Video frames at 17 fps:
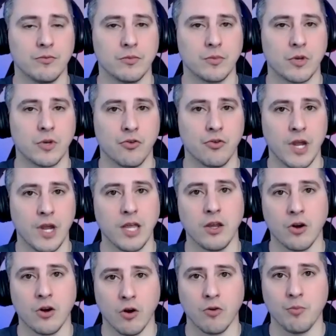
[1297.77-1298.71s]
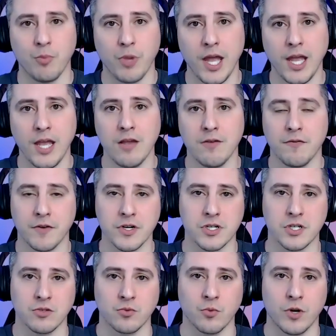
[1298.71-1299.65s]
create your own pay
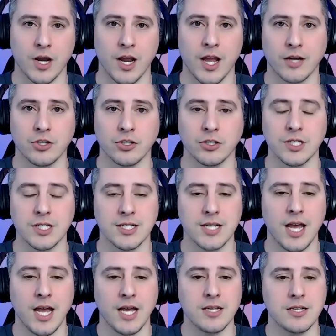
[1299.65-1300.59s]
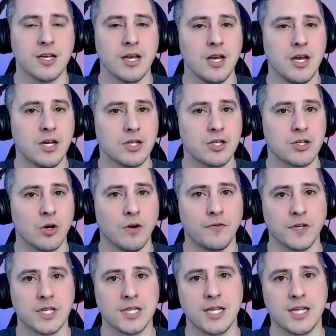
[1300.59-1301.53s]
versus what it actually says. So if
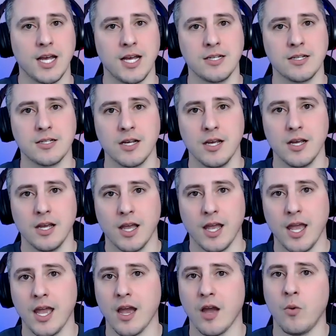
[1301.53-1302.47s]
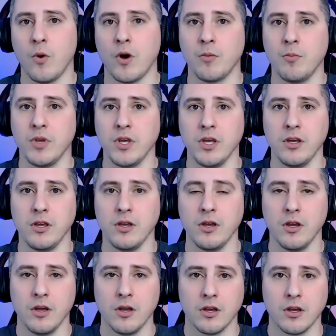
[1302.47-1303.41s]
it says, hey, I want to be,
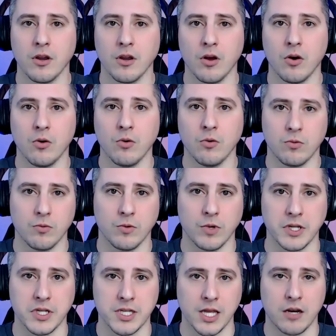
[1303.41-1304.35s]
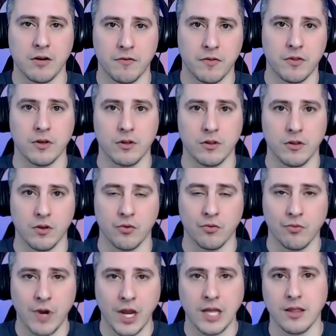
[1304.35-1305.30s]
you know, instead of the
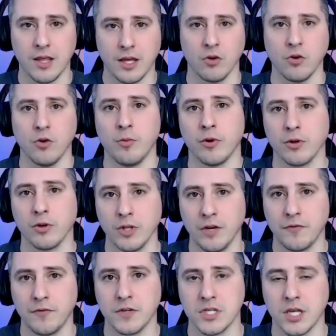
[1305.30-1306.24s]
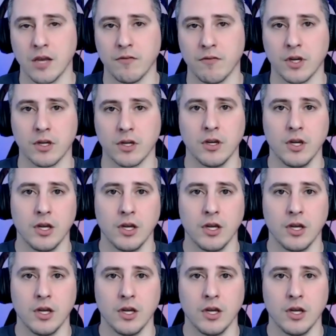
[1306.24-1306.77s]
rate that Uber or Lyft is giving,